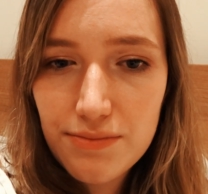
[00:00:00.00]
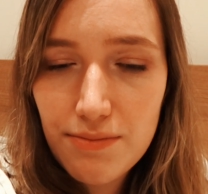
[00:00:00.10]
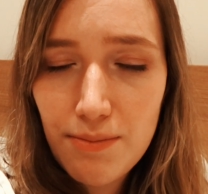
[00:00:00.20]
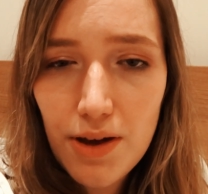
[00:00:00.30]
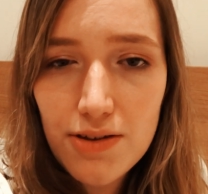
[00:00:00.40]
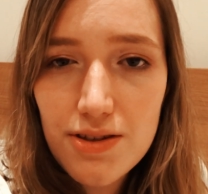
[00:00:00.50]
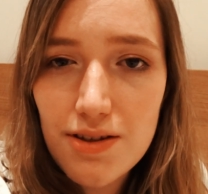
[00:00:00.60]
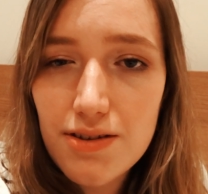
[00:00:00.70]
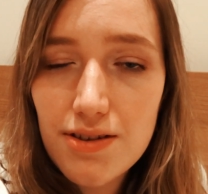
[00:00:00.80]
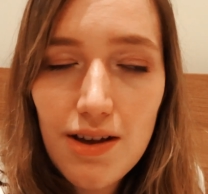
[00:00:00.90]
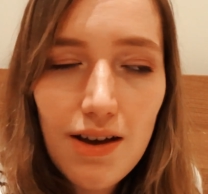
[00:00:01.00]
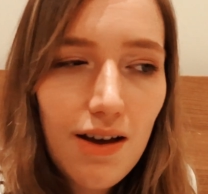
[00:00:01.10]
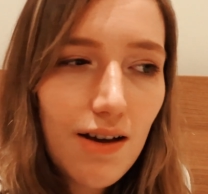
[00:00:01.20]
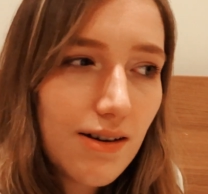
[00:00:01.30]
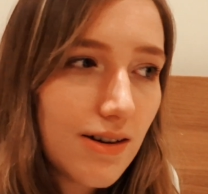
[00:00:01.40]
masters.
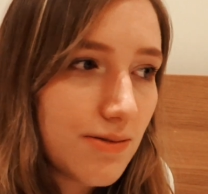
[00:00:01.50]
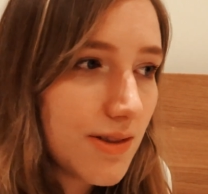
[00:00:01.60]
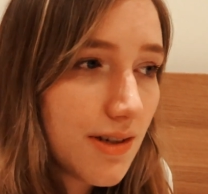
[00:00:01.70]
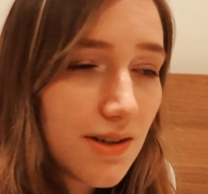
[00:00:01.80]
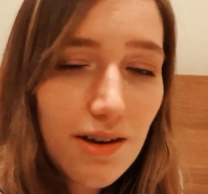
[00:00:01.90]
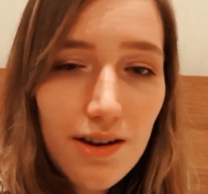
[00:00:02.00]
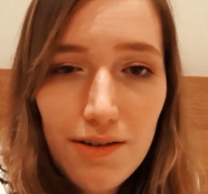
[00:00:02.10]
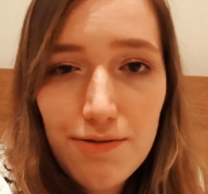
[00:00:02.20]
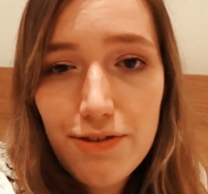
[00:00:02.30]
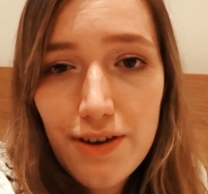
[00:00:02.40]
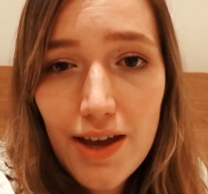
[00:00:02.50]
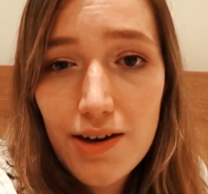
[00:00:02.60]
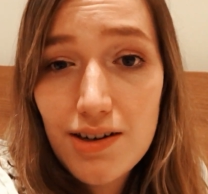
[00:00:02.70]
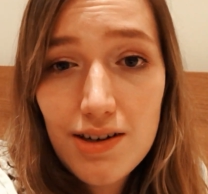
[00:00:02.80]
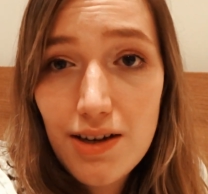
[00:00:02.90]
Oh, I'm so tired, I'm
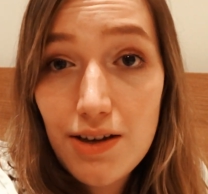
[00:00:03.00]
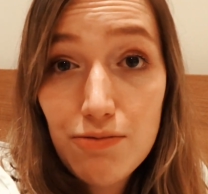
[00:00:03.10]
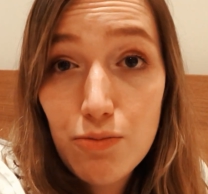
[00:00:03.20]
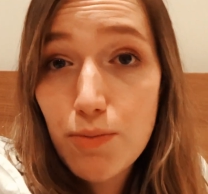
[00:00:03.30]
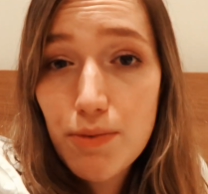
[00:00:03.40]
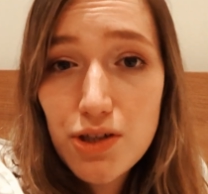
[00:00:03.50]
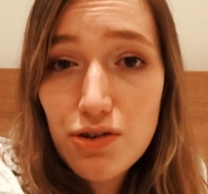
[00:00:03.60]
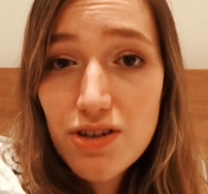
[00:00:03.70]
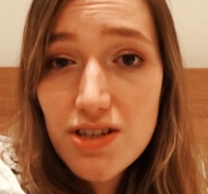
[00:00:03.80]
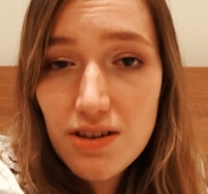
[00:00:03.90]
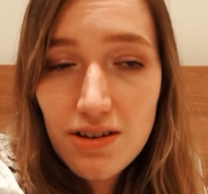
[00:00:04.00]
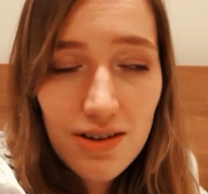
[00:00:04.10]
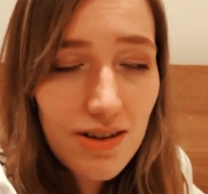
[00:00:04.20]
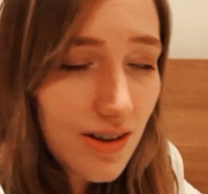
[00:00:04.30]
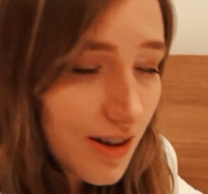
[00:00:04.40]
forgetting even what my degrees
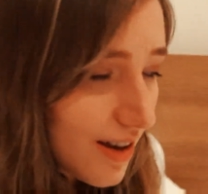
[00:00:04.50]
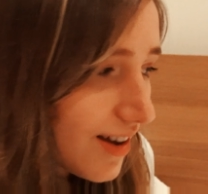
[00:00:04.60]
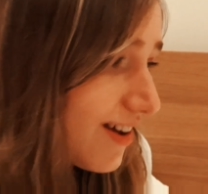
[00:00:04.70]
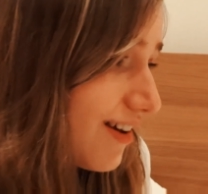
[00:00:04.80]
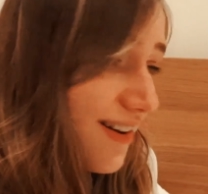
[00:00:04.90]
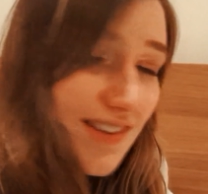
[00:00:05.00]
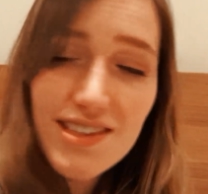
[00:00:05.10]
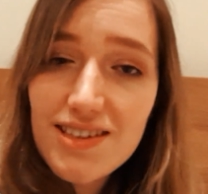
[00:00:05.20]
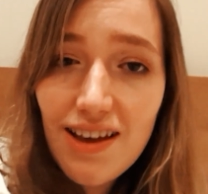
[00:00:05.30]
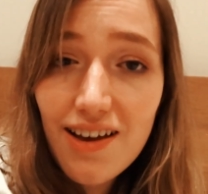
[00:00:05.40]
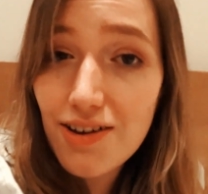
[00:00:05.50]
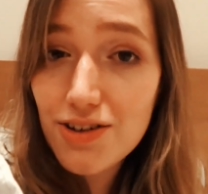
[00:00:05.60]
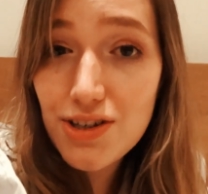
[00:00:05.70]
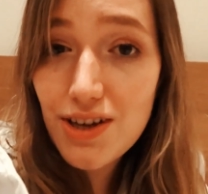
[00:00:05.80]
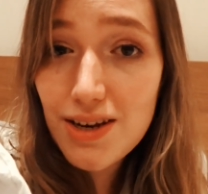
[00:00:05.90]
are. I
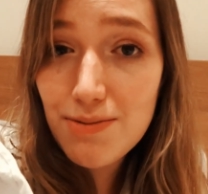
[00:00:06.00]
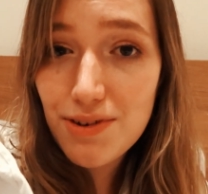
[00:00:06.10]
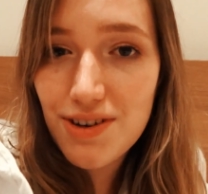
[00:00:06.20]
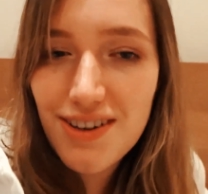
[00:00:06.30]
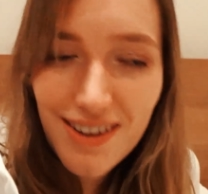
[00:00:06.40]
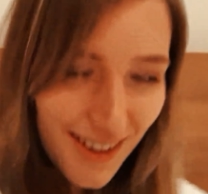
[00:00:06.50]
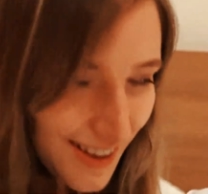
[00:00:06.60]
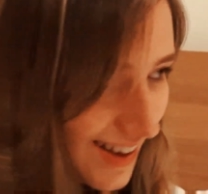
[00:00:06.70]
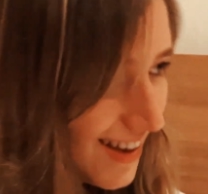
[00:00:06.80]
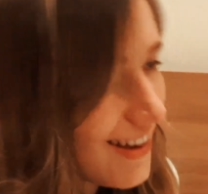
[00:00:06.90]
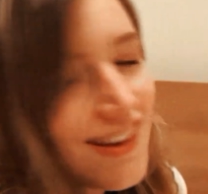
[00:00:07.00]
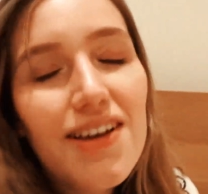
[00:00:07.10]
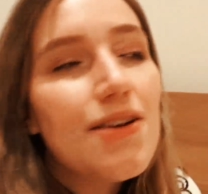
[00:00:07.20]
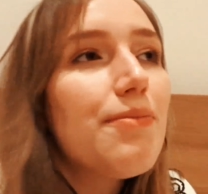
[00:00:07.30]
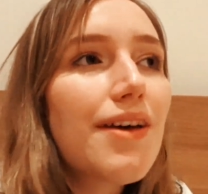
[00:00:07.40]
can't do it anymore.
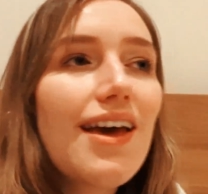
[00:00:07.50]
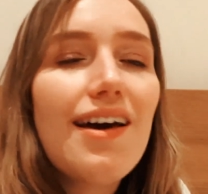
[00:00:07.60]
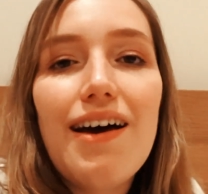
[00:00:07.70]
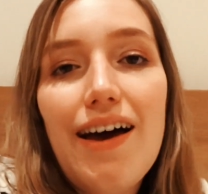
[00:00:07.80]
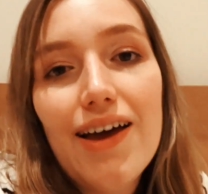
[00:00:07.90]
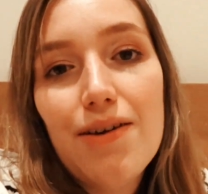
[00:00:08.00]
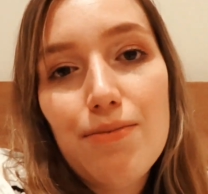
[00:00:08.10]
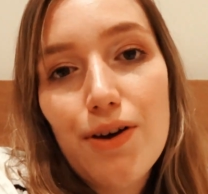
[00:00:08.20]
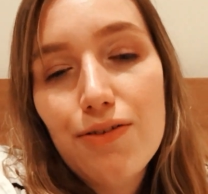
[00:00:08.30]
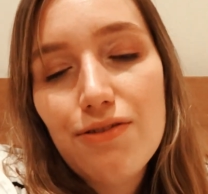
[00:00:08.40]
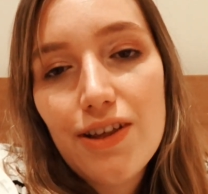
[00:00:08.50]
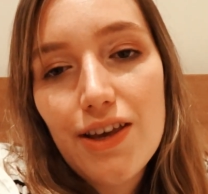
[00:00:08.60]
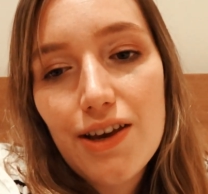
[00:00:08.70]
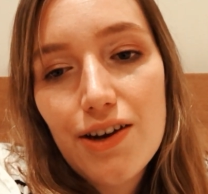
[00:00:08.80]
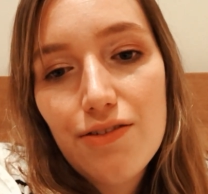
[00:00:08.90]
But yeah, I am
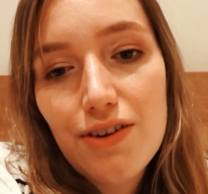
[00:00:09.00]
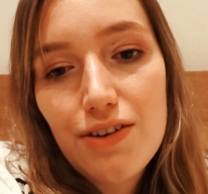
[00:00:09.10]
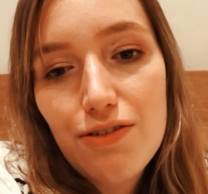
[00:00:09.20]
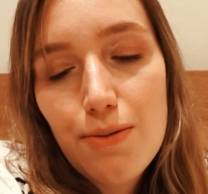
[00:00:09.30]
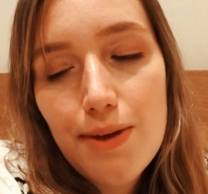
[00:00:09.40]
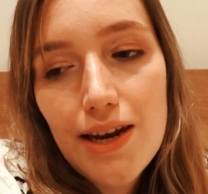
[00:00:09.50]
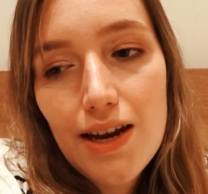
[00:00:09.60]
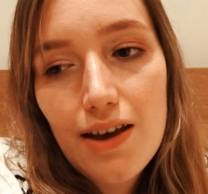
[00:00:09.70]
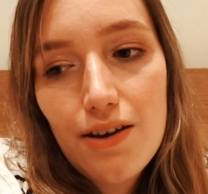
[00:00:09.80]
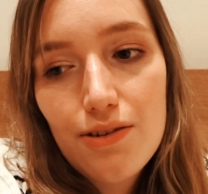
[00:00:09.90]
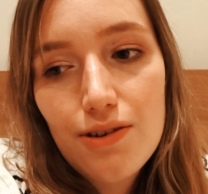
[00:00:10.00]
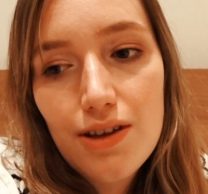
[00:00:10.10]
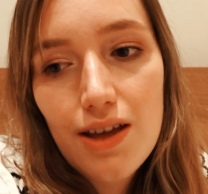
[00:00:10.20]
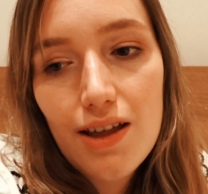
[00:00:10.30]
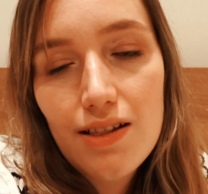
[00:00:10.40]
hopefully going to read for a bit now
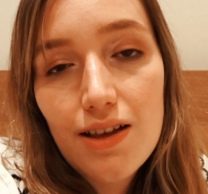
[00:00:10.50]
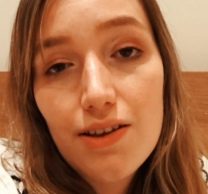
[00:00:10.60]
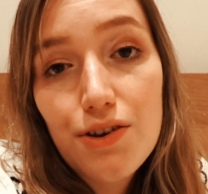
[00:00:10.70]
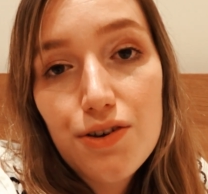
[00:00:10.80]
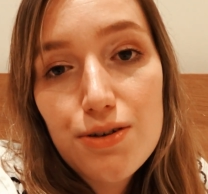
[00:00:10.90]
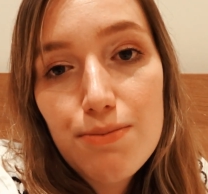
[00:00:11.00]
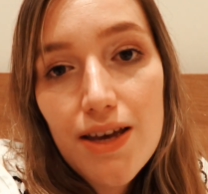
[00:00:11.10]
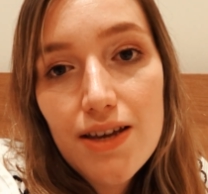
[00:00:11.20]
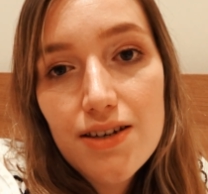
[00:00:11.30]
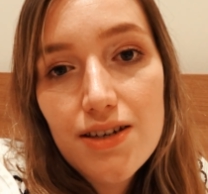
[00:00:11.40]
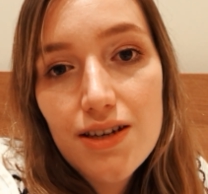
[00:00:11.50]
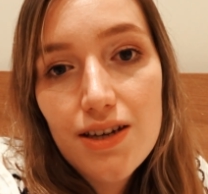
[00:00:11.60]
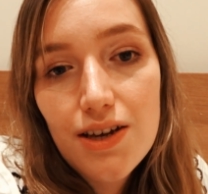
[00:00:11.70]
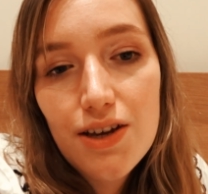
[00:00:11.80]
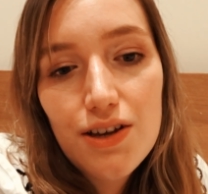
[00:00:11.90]
and then go to bed
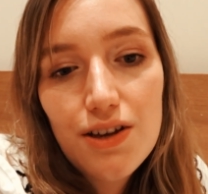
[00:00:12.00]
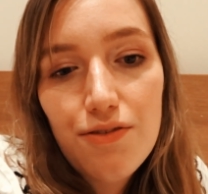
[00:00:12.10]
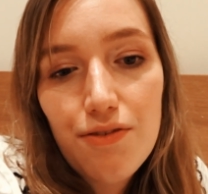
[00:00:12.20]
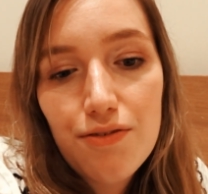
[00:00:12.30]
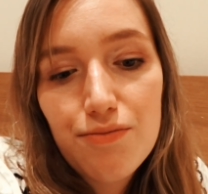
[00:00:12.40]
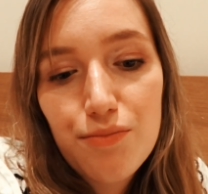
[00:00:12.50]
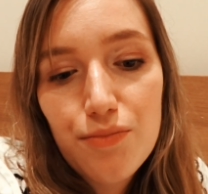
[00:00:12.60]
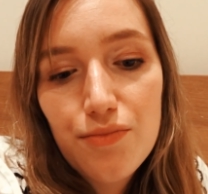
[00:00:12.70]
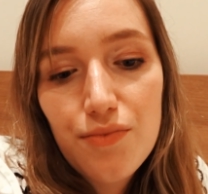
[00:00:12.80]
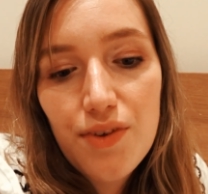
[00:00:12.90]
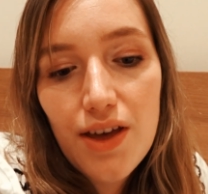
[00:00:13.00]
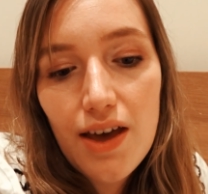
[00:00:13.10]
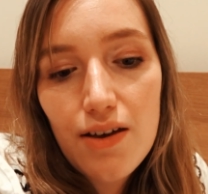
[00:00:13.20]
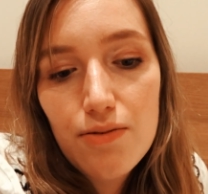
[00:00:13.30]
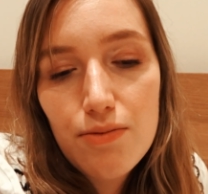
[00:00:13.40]
and
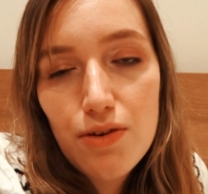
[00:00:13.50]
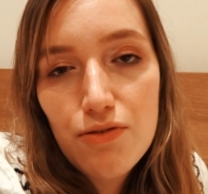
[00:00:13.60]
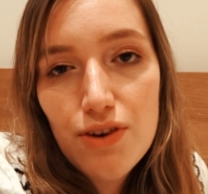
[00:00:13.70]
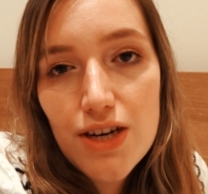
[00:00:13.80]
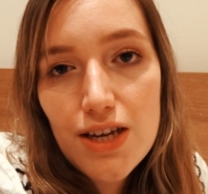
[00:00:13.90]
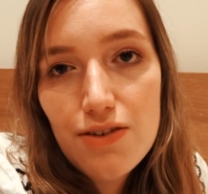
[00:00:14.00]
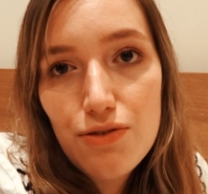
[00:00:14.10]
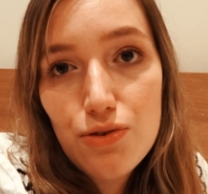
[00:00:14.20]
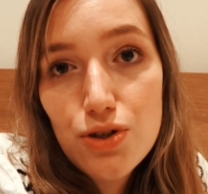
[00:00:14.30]
get ready for